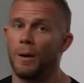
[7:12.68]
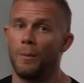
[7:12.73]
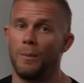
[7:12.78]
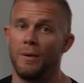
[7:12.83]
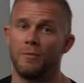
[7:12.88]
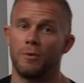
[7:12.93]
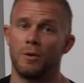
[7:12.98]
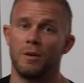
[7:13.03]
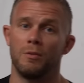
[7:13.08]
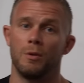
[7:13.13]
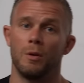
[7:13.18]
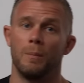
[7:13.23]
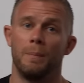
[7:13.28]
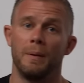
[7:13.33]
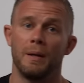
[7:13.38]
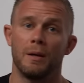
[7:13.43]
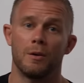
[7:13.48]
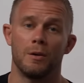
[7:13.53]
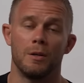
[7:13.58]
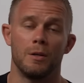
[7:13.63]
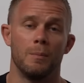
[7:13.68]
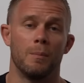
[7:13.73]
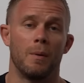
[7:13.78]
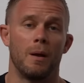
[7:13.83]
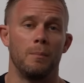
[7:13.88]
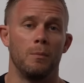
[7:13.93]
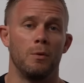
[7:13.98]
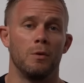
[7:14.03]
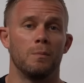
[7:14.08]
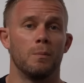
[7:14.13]
However, if you're bigger and you might
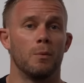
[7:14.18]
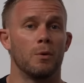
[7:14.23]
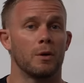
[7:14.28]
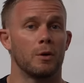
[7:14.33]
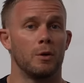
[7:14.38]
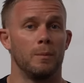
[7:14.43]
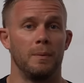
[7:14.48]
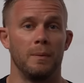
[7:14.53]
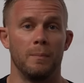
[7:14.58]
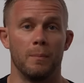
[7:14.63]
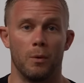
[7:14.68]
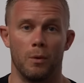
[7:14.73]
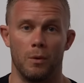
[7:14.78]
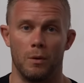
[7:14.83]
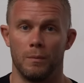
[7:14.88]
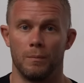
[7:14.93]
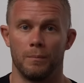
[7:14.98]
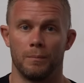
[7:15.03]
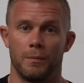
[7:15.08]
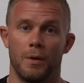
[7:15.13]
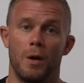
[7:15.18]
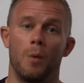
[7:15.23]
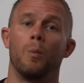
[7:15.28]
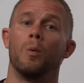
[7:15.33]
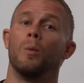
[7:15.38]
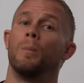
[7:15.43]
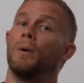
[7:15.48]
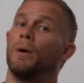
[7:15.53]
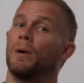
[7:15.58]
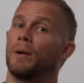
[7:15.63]
move more, it could be more. I will
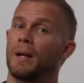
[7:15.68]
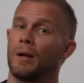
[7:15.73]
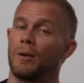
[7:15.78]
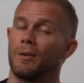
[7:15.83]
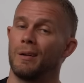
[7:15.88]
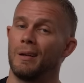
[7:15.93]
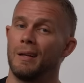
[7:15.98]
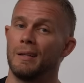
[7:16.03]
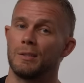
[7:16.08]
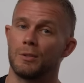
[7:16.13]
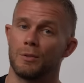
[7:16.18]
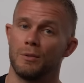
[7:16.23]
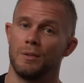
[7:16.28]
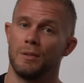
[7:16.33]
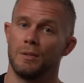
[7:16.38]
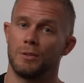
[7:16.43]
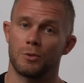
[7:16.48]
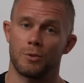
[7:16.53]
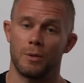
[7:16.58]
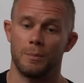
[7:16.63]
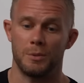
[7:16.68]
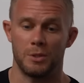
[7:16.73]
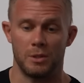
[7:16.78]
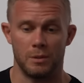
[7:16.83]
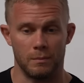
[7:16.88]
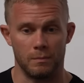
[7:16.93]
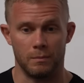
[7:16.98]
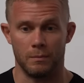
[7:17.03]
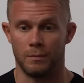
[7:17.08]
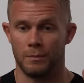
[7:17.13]
put a calculator in the
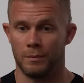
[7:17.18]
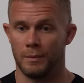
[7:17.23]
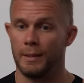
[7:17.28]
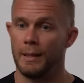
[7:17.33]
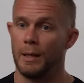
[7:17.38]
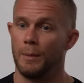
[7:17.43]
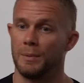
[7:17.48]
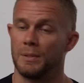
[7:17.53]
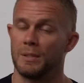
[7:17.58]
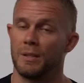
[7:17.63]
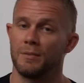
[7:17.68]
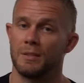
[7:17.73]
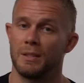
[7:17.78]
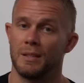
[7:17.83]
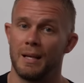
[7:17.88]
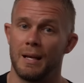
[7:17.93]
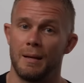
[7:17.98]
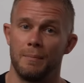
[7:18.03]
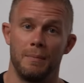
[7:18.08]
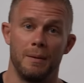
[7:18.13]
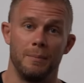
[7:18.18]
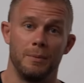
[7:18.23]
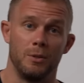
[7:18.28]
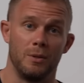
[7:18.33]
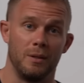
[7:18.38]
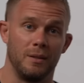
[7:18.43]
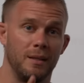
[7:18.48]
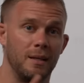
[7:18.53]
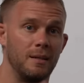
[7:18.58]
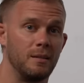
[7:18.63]
description. Help yourself to that. Maybe do it
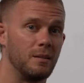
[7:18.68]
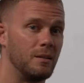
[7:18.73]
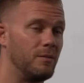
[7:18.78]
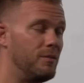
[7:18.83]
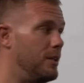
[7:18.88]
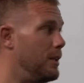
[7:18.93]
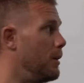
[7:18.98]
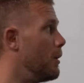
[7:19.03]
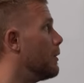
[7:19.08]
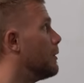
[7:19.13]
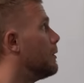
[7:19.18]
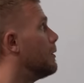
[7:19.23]
at the end of the video.